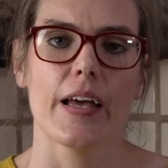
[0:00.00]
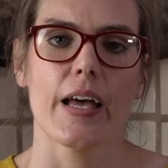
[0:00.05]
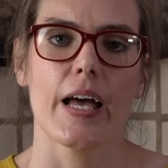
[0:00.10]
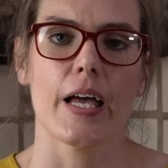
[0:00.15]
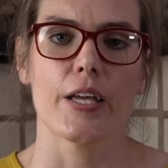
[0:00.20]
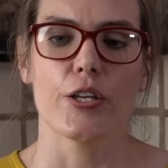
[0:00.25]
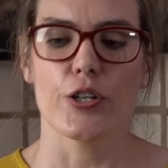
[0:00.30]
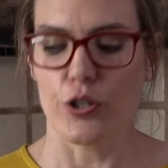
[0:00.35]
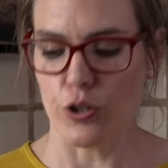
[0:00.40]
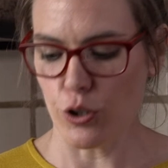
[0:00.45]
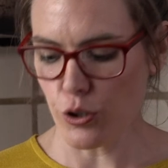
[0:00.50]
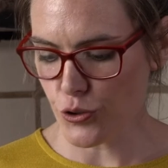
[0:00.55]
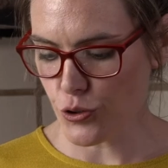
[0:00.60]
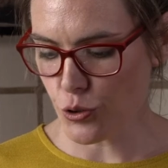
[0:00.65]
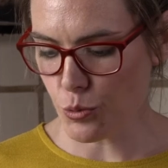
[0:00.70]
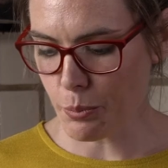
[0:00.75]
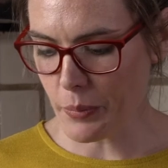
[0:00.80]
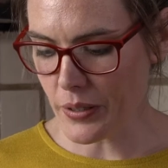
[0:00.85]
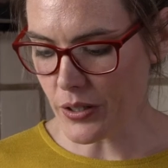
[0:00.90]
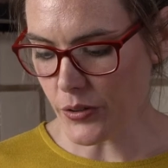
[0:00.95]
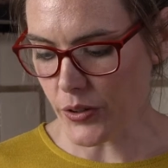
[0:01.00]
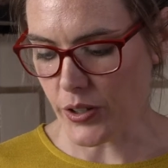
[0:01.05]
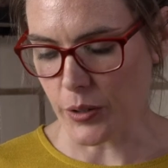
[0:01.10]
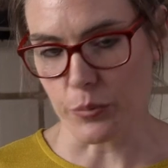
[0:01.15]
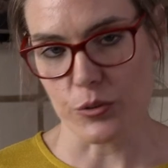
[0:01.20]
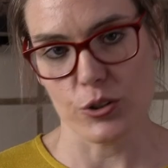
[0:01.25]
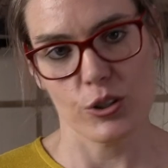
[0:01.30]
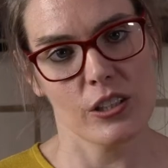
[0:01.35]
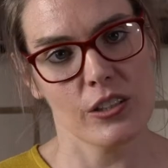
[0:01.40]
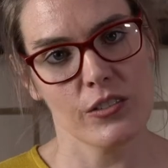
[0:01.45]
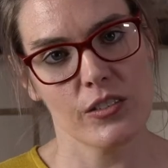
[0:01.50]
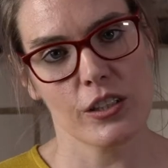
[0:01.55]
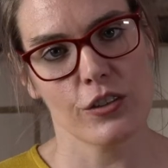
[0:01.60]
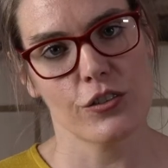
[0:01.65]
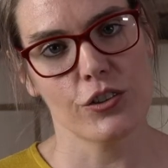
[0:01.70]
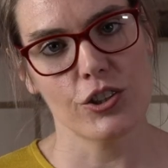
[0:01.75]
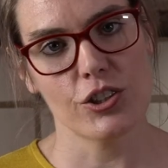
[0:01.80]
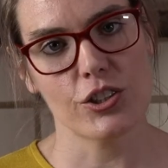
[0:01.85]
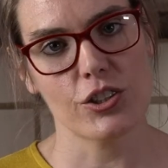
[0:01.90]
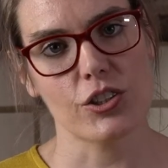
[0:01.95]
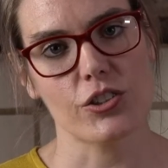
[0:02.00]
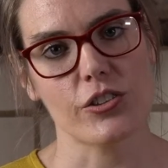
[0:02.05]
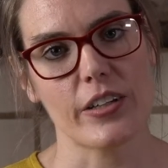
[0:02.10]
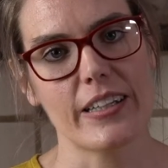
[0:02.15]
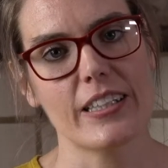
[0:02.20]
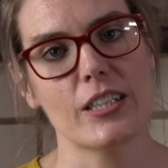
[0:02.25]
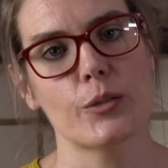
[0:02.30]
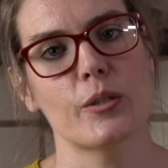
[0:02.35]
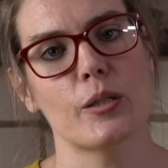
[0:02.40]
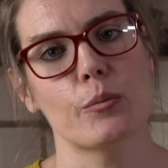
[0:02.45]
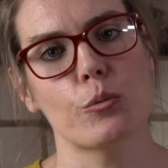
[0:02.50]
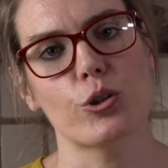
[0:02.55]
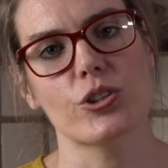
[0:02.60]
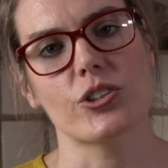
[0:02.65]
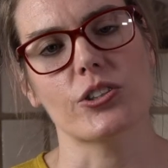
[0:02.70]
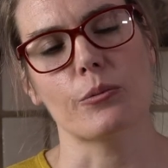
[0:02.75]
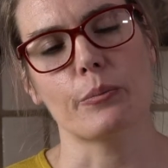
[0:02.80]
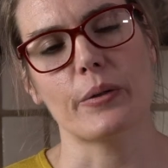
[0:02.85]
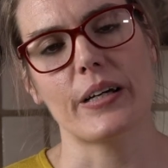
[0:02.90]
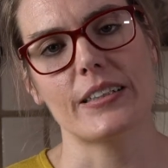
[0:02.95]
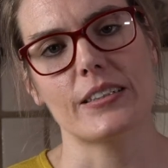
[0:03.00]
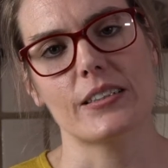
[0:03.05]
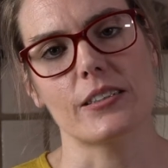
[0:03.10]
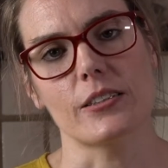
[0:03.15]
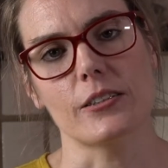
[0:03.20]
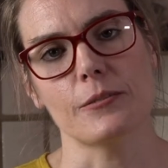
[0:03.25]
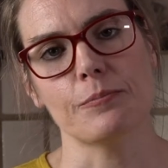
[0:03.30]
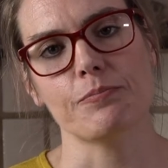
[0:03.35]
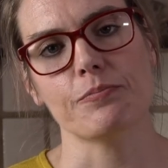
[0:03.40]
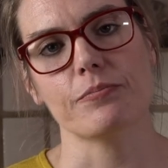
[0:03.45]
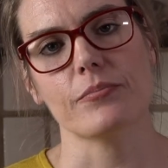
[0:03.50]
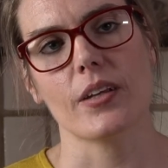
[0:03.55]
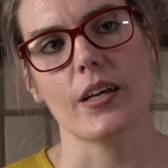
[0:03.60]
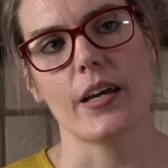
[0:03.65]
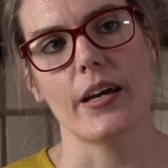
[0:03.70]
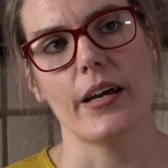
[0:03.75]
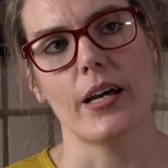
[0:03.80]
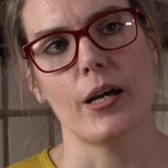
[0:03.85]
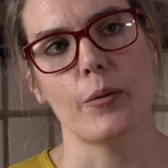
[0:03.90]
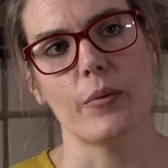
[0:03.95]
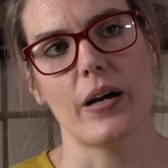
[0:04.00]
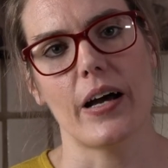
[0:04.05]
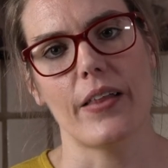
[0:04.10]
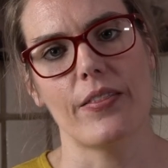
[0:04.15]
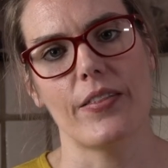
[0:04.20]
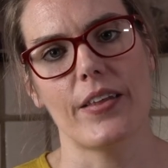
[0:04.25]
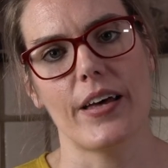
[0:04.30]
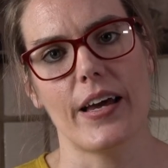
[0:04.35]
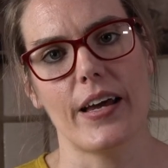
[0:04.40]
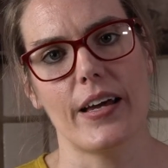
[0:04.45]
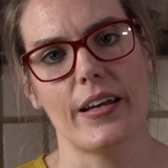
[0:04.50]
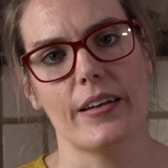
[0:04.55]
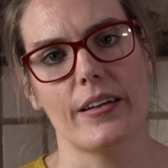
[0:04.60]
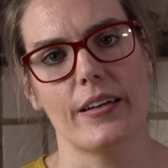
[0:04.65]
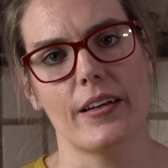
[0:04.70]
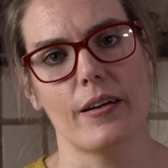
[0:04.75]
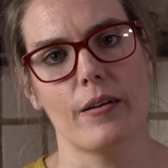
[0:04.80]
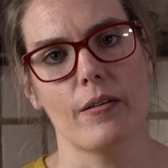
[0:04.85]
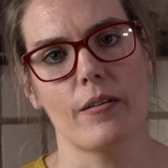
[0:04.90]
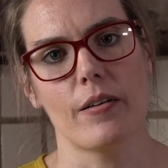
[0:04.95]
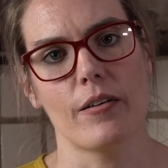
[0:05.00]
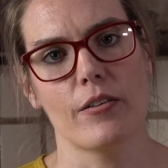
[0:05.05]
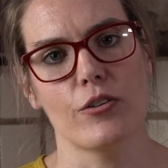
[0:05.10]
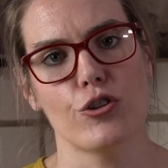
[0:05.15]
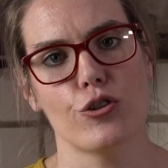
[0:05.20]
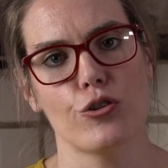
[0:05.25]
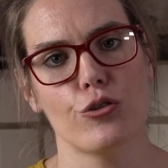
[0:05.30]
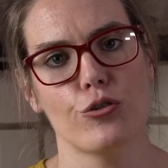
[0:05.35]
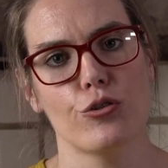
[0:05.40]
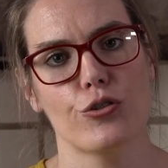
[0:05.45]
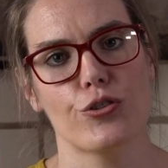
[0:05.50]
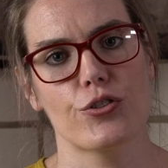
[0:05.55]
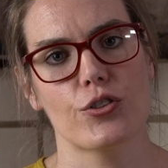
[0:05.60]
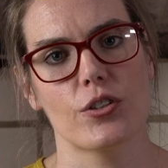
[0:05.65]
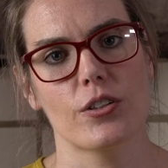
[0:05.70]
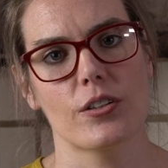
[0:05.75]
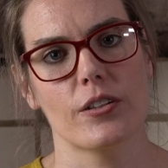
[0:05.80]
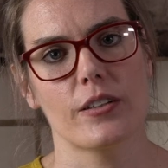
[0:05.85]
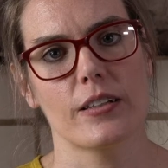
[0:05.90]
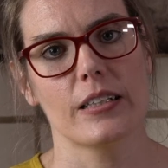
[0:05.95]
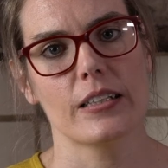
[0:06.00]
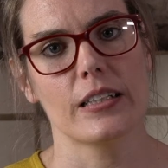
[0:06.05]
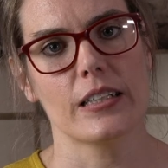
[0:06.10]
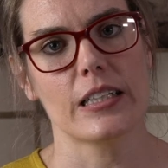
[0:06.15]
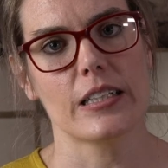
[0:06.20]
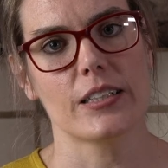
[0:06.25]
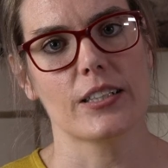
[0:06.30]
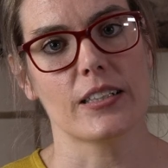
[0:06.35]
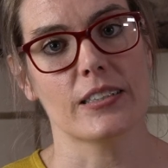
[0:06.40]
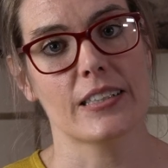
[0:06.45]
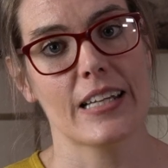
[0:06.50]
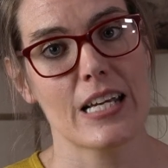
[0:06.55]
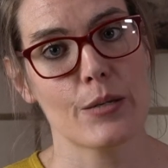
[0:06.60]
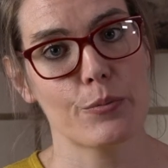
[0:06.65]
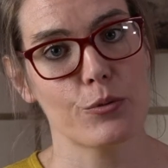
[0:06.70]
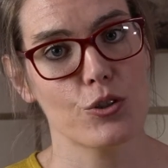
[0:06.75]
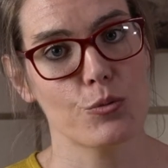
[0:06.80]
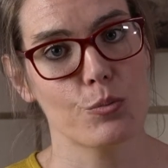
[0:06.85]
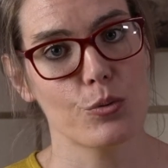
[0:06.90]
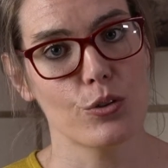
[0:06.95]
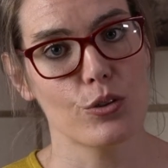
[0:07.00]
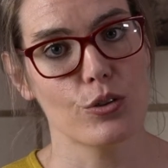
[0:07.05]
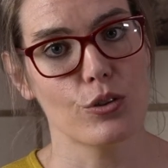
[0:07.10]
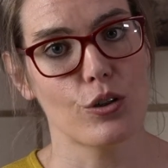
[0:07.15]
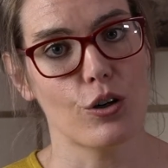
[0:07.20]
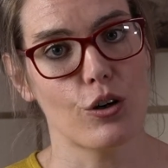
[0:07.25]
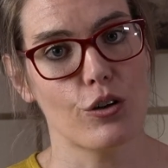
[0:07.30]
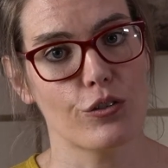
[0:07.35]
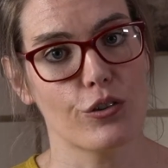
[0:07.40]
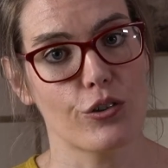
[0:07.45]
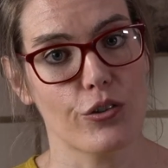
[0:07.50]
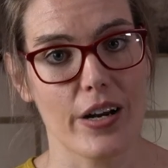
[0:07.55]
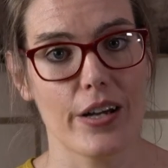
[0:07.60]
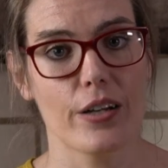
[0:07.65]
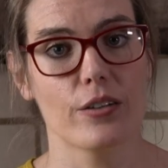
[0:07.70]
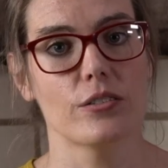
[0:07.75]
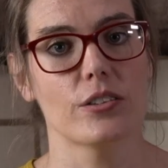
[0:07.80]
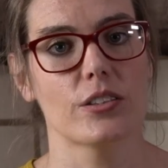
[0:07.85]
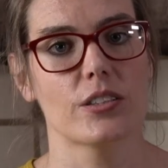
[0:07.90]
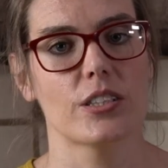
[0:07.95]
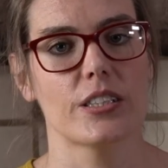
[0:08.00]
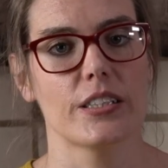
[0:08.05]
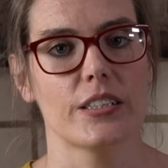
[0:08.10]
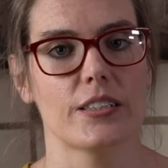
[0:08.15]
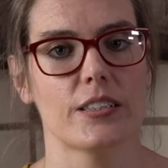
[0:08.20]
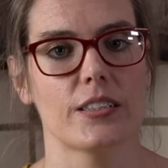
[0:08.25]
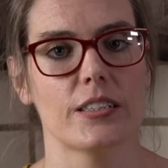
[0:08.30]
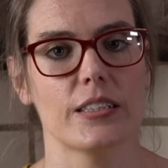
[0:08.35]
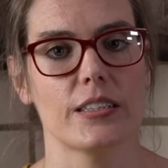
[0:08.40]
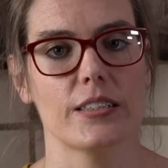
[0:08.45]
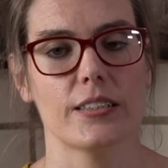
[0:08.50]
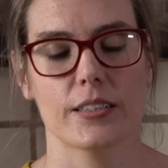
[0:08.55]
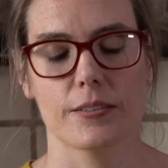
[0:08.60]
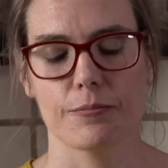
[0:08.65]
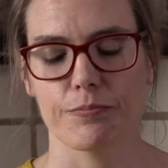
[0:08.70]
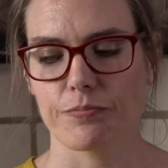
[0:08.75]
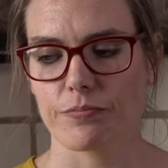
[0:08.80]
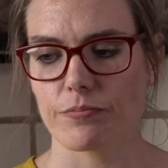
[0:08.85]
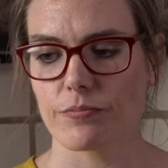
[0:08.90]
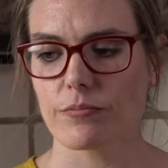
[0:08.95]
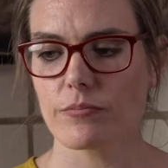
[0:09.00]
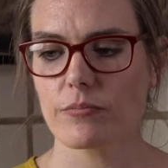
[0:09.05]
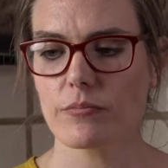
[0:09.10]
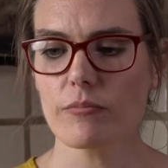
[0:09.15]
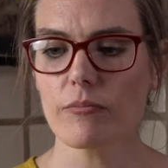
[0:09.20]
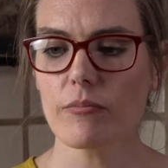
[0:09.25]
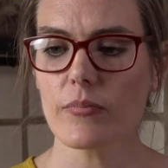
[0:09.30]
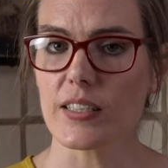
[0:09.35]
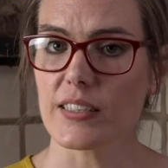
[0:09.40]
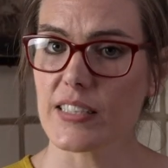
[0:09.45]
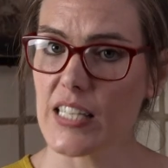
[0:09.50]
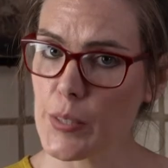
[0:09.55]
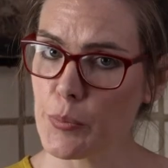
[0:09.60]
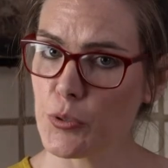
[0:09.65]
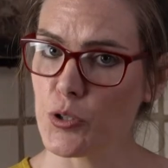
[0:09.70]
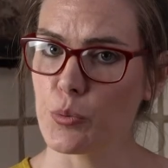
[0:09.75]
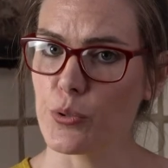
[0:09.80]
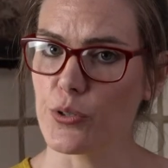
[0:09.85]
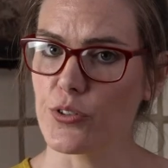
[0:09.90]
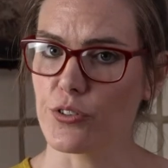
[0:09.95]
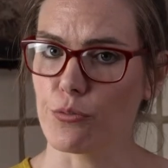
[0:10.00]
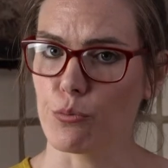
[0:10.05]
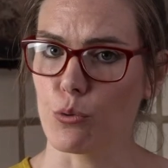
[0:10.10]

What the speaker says: You can also mill them, so even if you just grind them in a mortar and pestle, and then use a tablespoon of ground chia seeds, 1 tablespoon